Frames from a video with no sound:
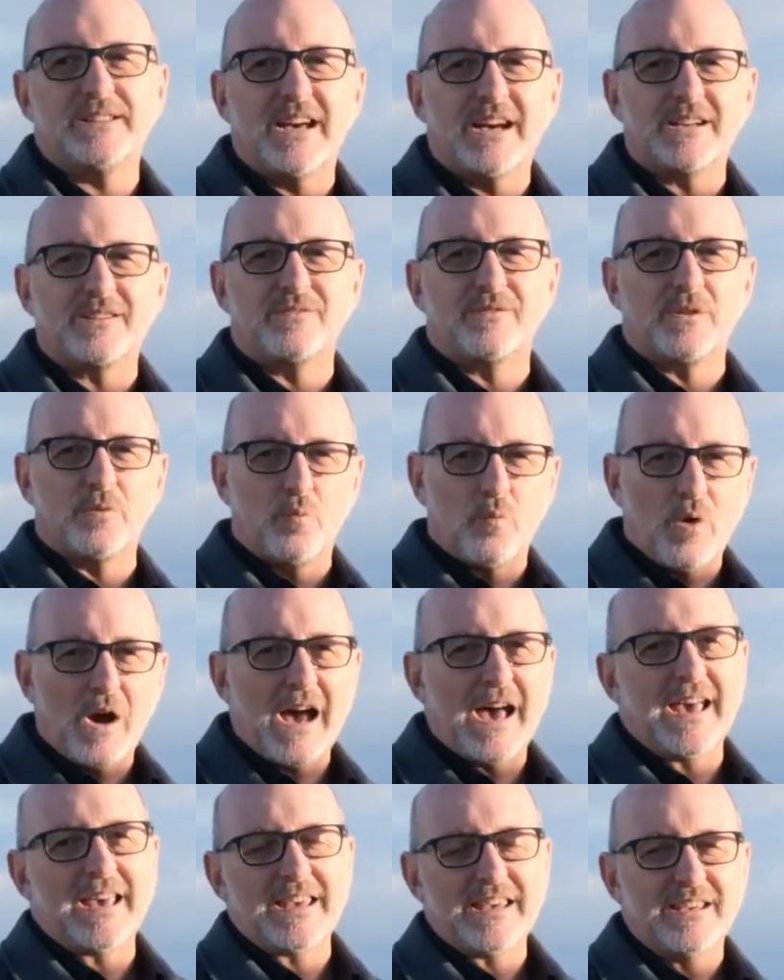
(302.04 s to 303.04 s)
out of the
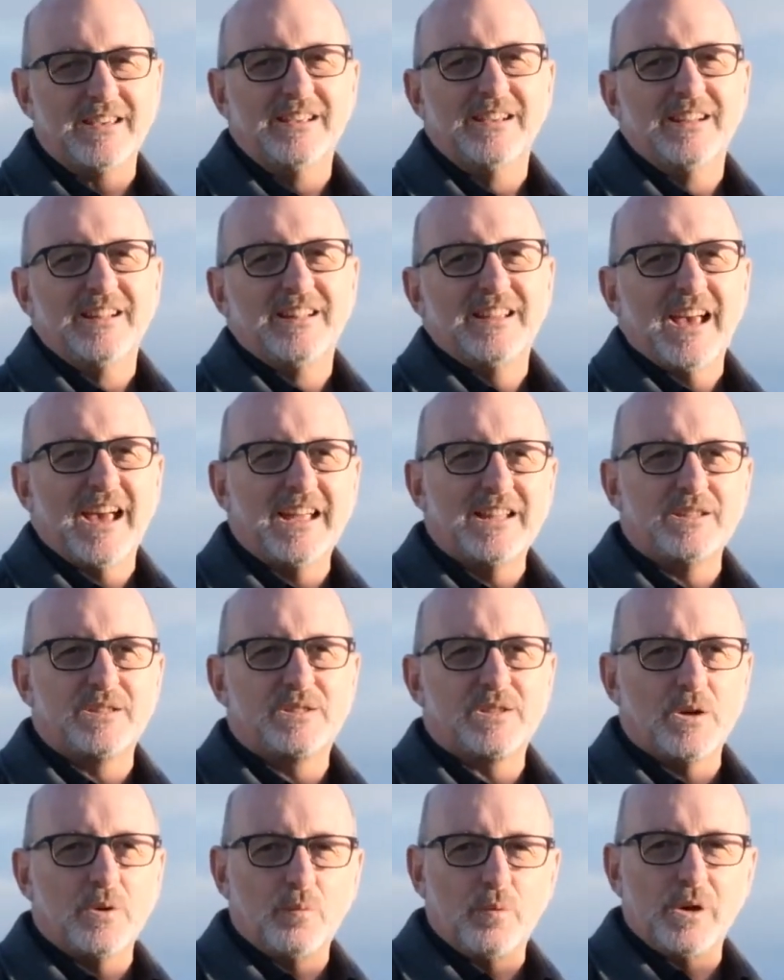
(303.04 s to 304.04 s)
way. And
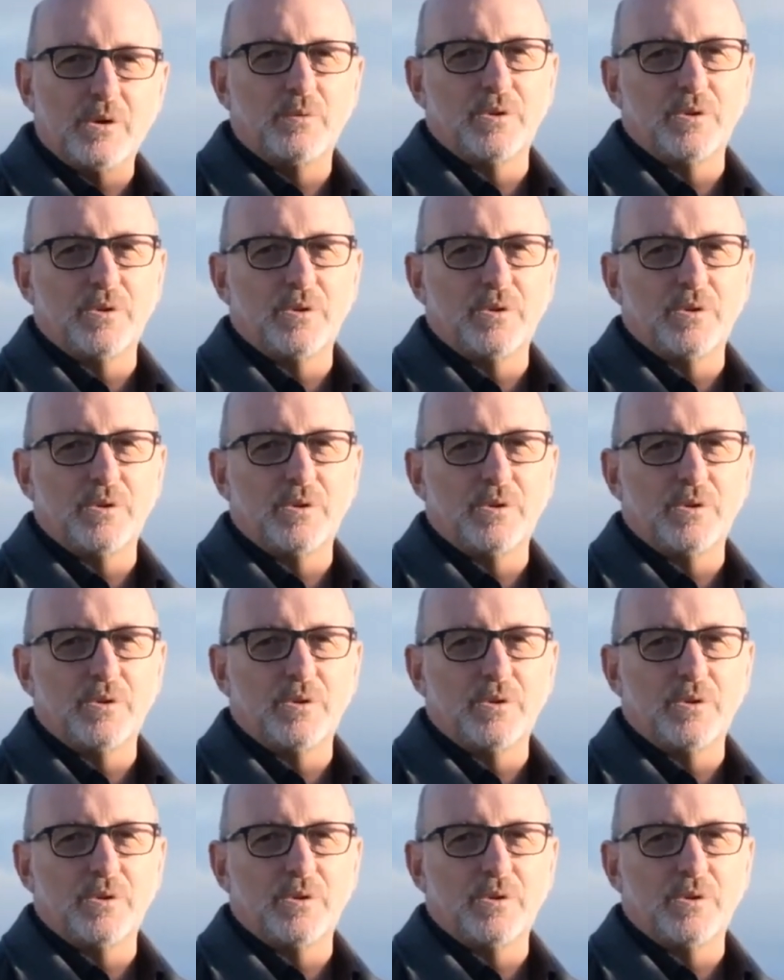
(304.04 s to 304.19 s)
so we